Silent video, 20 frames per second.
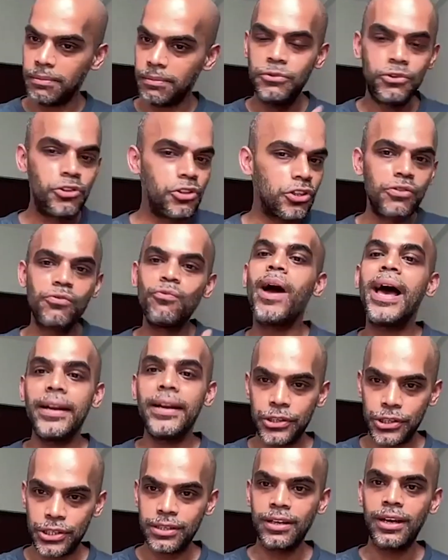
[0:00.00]
just
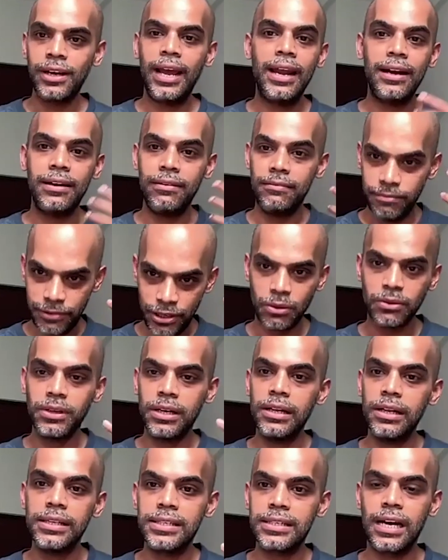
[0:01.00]
vanished, and
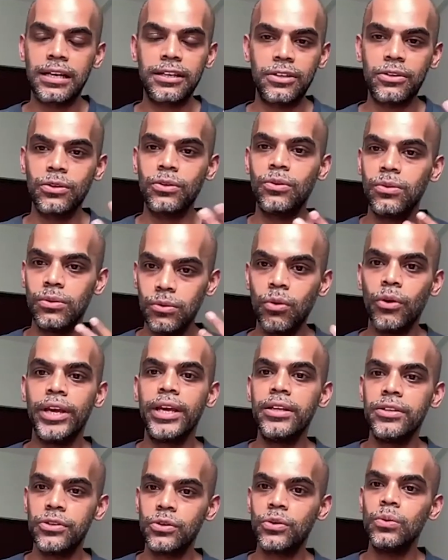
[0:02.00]
girls started going
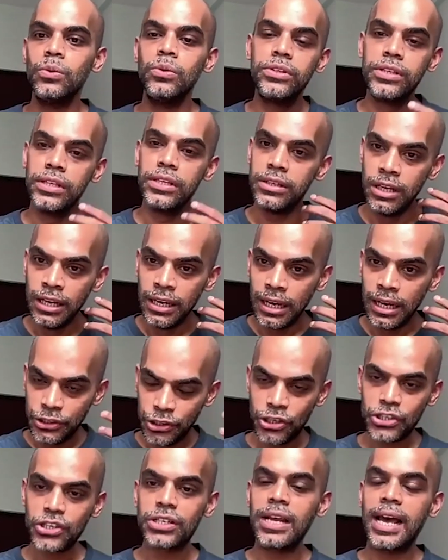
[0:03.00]
in schools in
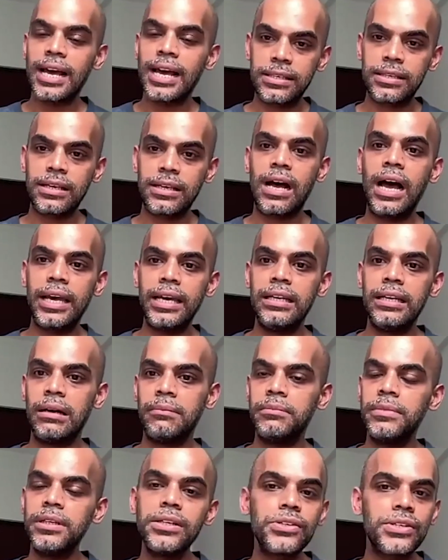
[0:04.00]
just as high
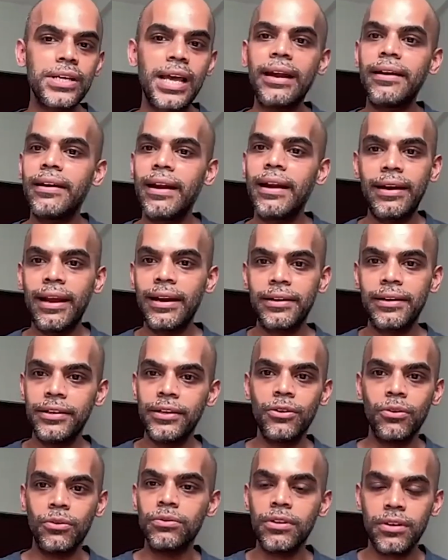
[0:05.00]
numbers, and
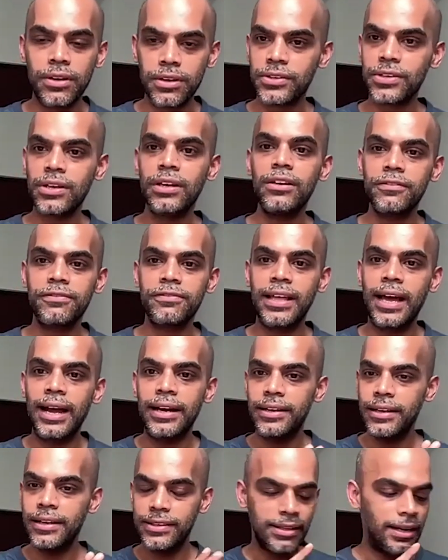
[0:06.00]
the result of that
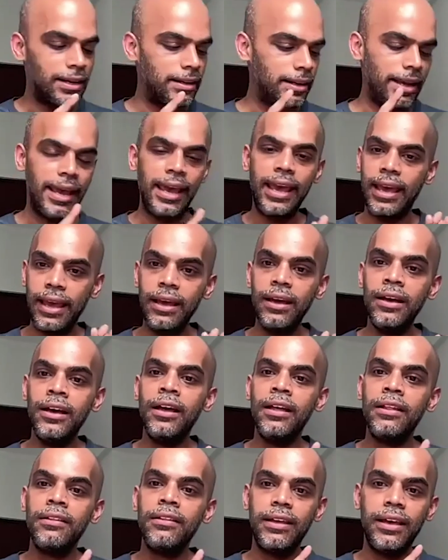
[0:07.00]
is that
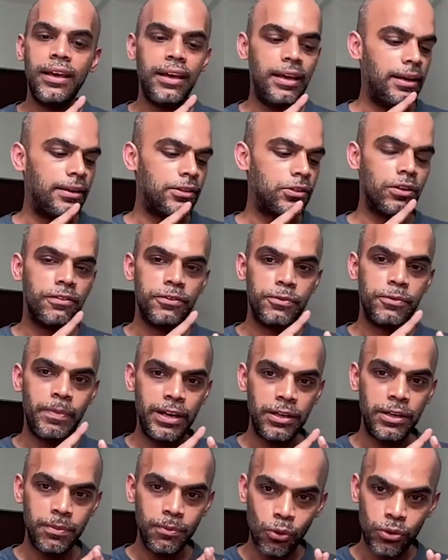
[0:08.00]
they sort of
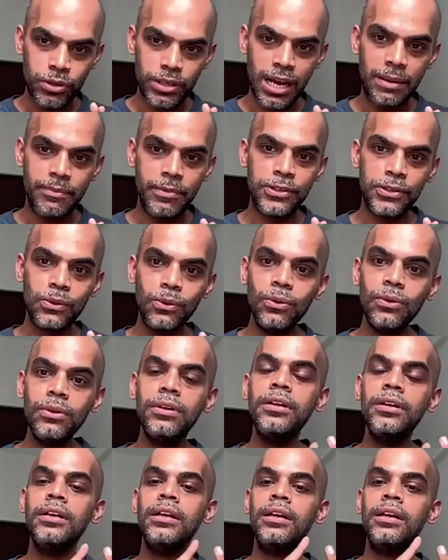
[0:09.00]
spent more time in school.